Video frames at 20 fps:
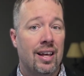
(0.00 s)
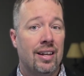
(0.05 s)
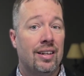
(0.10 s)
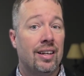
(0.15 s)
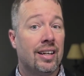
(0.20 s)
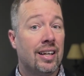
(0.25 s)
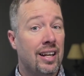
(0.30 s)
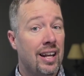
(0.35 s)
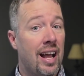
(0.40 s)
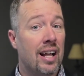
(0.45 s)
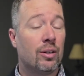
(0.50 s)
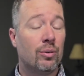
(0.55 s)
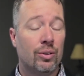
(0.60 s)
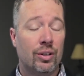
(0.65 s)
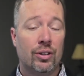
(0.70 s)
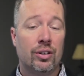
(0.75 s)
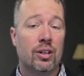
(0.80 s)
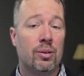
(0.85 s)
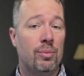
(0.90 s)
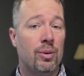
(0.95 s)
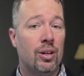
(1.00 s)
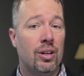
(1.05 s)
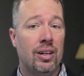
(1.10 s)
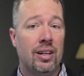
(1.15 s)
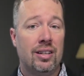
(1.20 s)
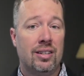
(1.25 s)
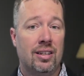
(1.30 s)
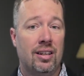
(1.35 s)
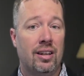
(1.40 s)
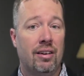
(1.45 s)
to connect with your
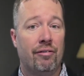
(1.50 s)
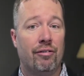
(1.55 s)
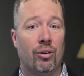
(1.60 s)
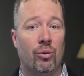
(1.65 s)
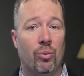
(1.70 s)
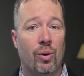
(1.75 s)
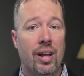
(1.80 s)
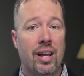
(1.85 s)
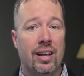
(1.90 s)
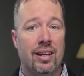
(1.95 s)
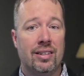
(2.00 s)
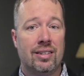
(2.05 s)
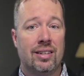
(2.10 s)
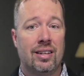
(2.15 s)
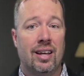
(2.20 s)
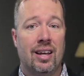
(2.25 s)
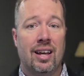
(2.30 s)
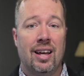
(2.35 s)
communities in different ways.